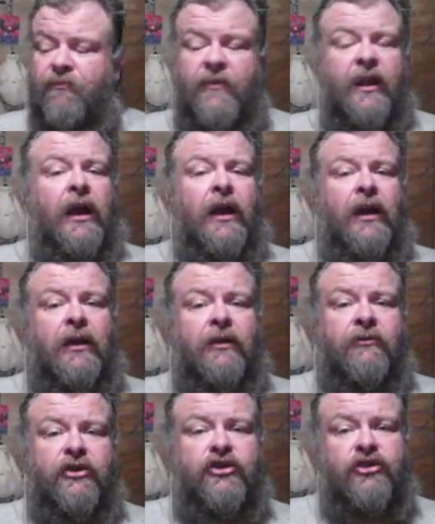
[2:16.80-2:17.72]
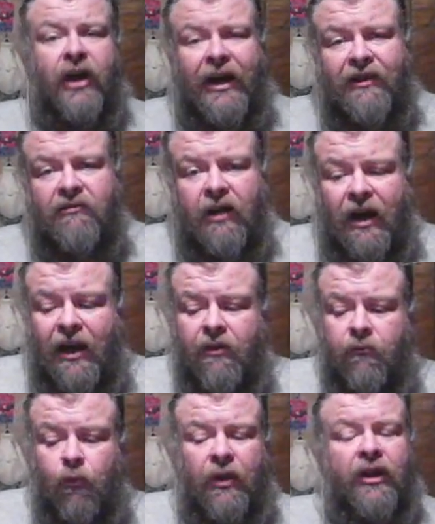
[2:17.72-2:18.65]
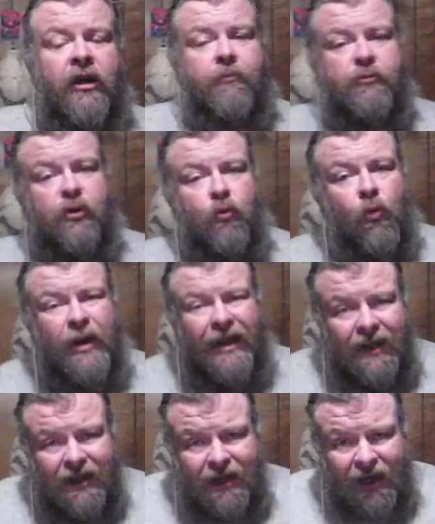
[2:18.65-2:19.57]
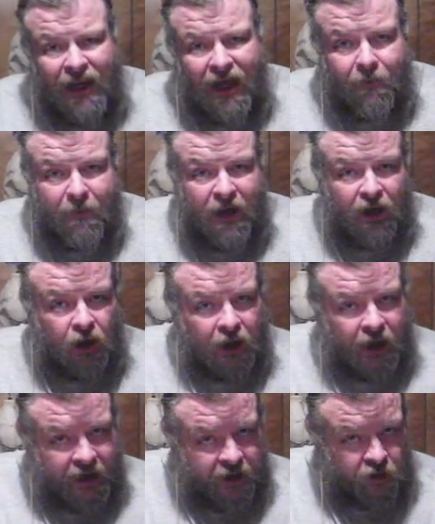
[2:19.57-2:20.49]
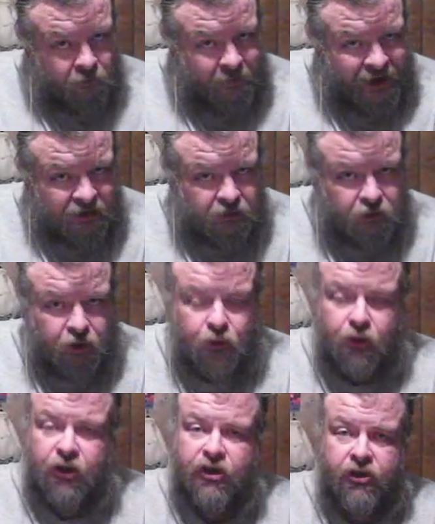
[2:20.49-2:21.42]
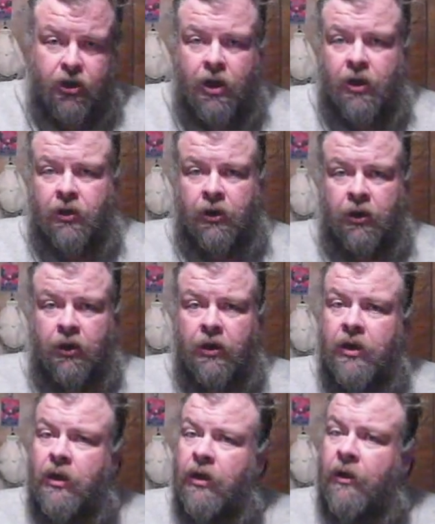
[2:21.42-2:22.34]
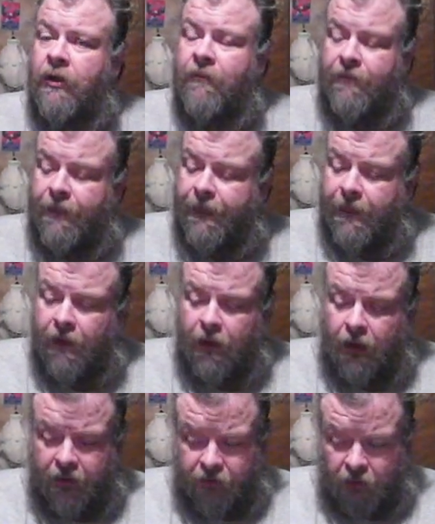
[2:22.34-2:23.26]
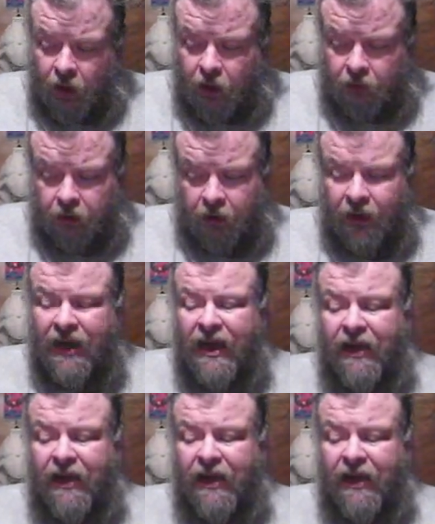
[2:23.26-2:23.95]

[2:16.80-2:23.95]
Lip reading: The straight grain will help you whittle it a lot better, and it'll make the lure stronger in the long run.